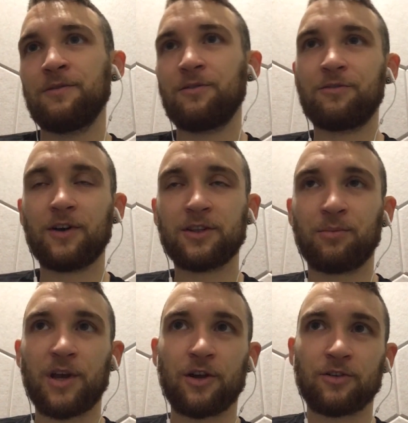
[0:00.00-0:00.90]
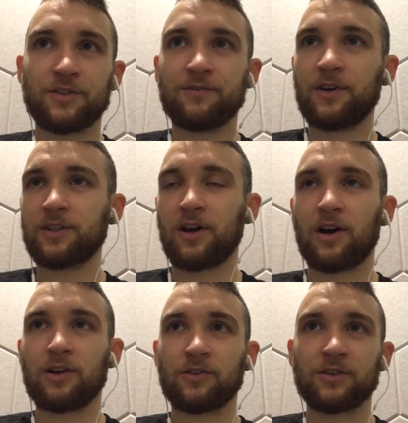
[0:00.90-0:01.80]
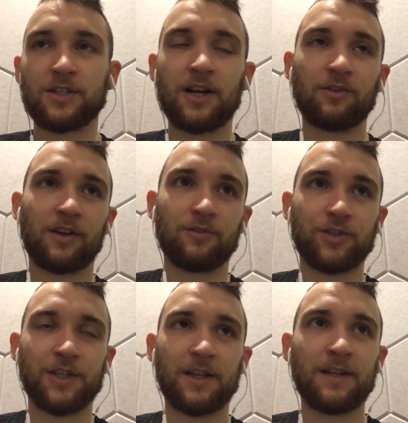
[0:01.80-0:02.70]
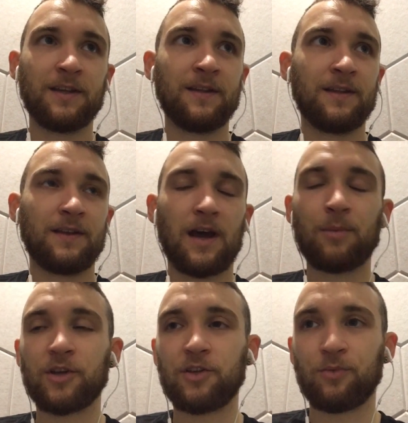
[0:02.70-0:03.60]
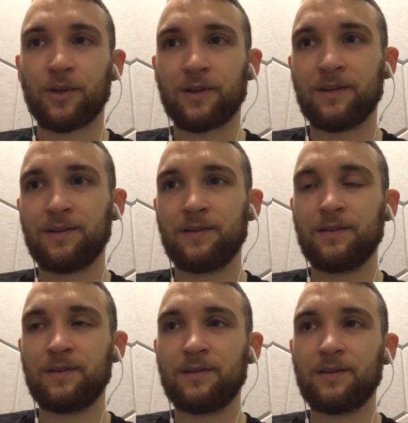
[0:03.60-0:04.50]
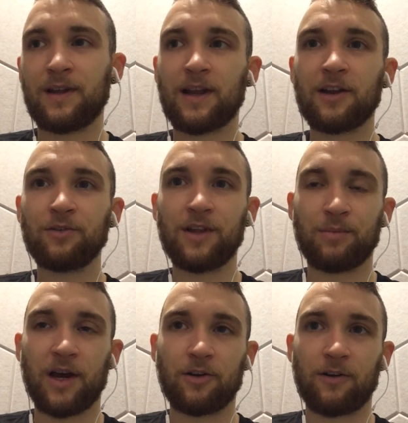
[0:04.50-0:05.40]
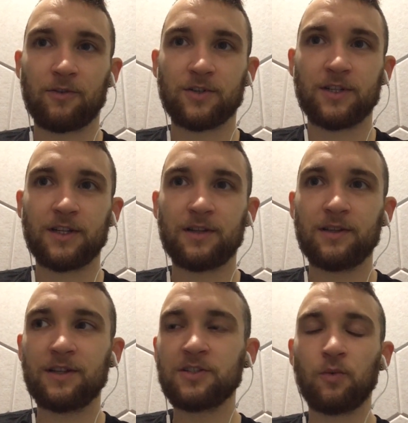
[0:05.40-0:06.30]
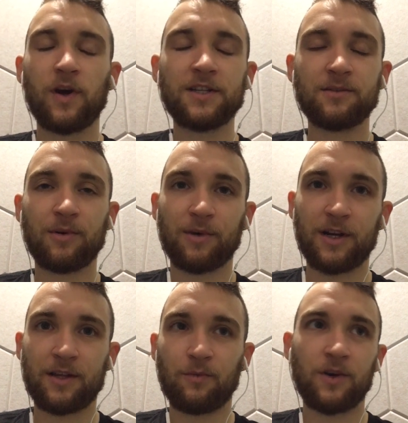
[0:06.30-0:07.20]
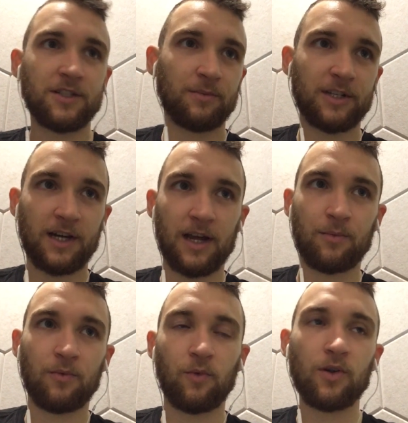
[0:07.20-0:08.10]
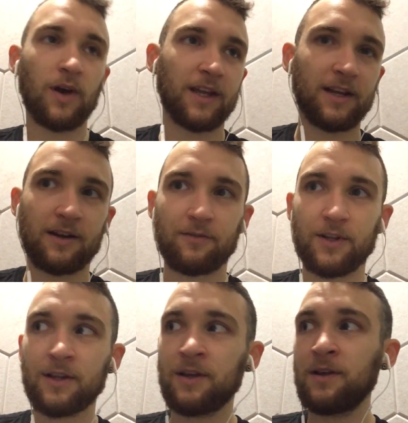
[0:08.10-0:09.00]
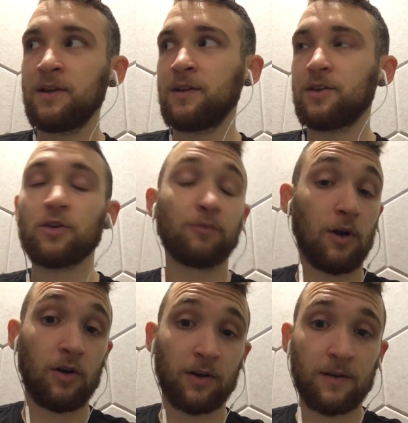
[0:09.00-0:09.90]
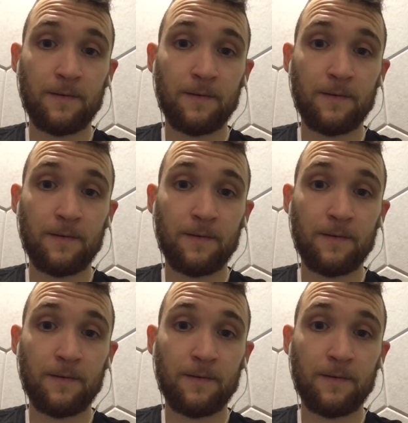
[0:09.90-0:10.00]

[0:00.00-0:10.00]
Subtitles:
fuck the bears, fuck the otters, I don't give a shit. I'm a human, and I don't need biodiversity. This is a waste of my money, waste of my time. What do I get out of it? You're wrong.